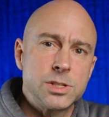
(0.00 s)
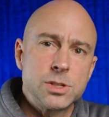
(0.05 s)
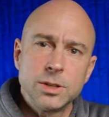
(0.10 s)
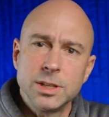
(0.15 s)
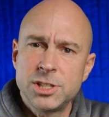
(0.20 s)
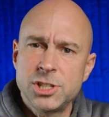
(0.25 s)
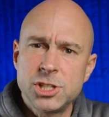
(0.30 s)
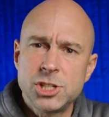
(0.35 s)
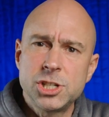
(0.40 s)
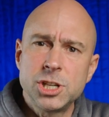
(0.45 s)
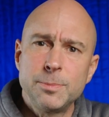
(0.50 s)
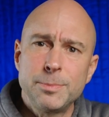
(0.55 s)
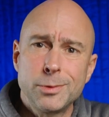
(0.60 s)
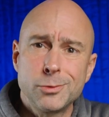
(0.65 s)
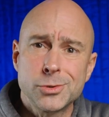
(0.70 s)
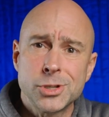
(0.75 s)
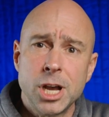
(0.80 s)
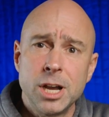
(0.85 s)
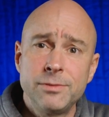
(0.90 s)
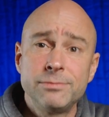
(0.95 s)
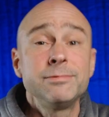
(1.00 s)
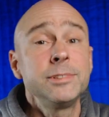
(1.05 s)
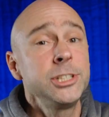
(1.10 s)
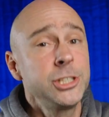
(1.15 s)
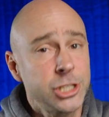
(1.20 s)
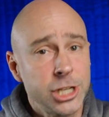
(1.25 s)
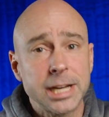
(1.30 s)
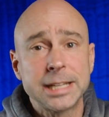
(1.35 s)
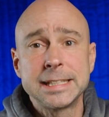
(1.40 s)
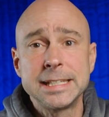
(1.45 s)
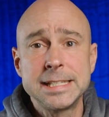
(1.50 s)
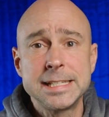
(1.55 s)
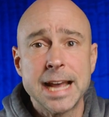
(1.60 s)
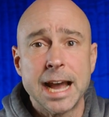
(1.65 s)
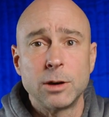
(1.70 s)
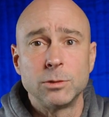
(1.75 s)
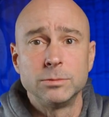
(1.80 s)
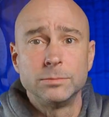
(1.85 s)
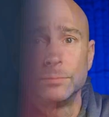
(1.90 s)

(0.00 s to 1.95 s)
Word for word: So let's just jump in Resolve and check this out.